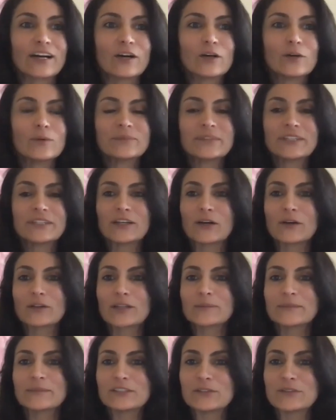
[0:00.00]
oh,
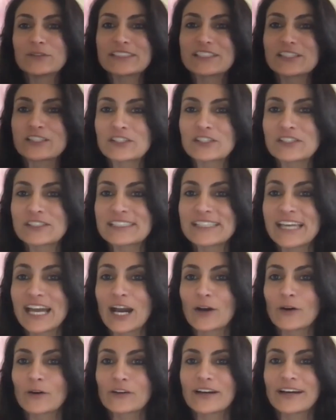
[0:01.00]
let me do the dishes
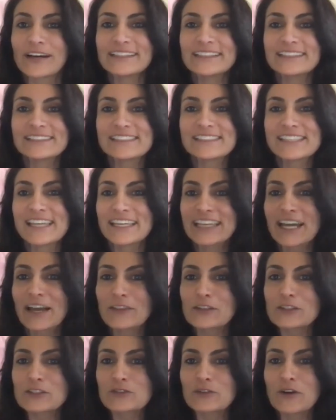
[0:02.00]
now, or I need to take
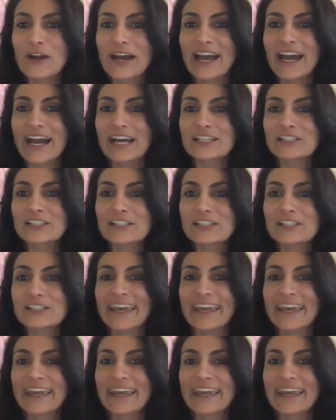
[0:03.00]
out the trash,